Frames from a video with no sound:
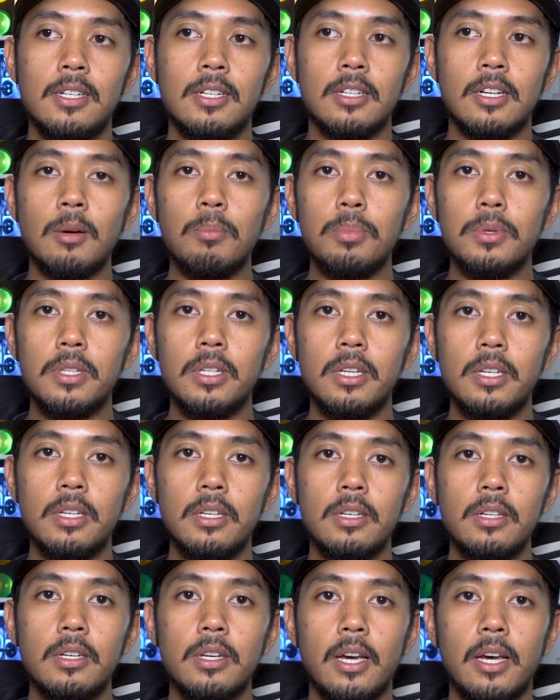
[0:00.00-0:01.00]

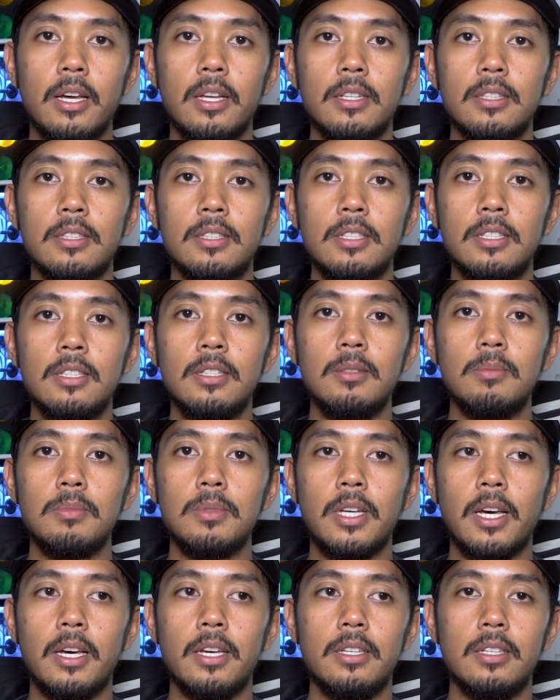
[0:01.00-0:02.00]
company and team
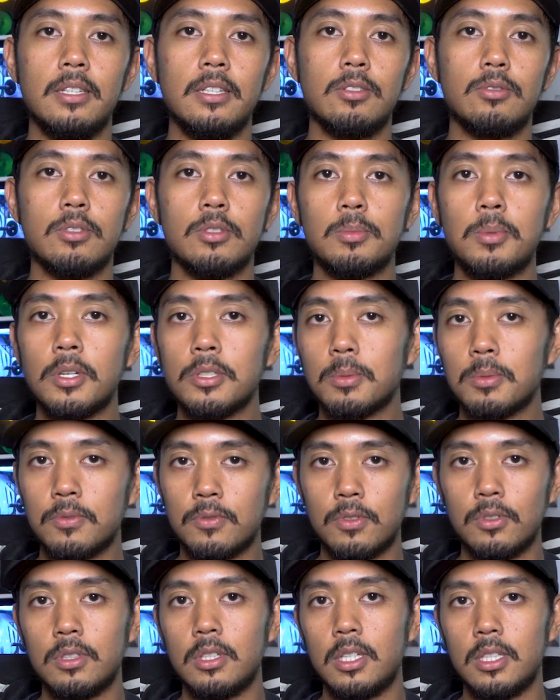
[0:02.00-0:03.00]
that is responsible
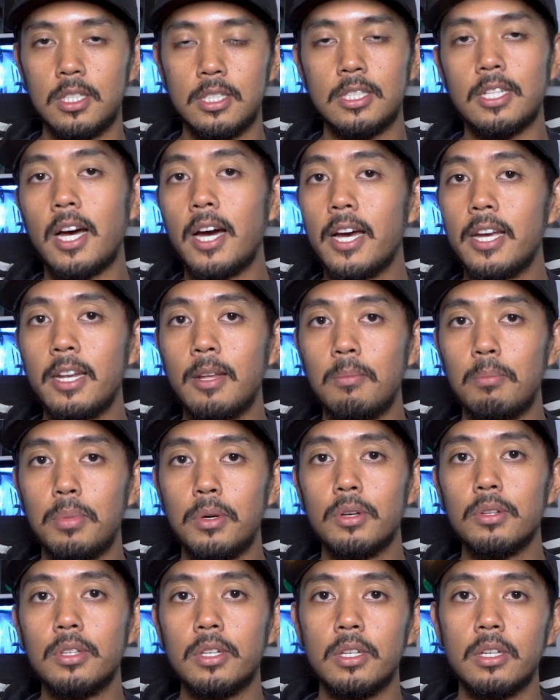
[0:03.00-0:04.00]
for the design and
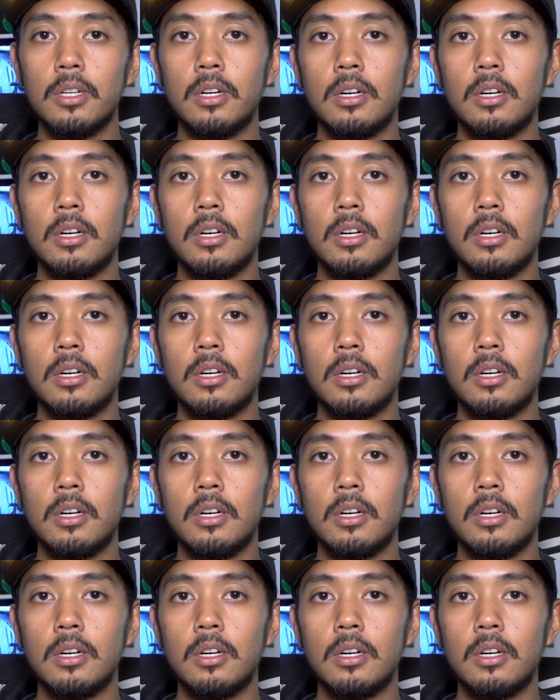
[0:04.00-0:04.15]
building